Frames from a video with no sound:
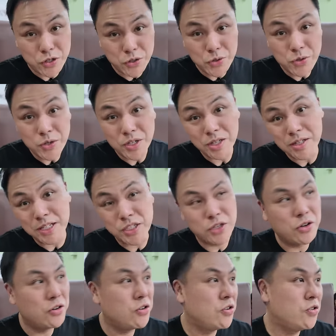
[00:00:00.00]
two, let's
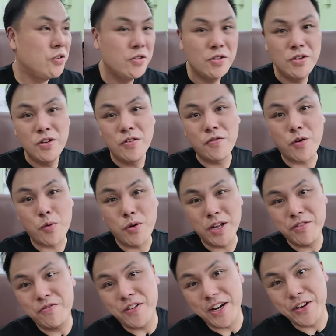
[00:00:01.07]
go for
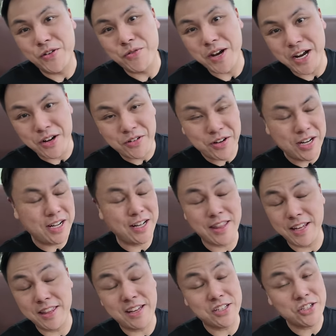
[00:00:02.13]
one final round. I
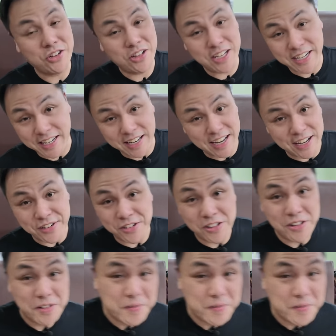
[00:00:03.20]
think that's all I can handle.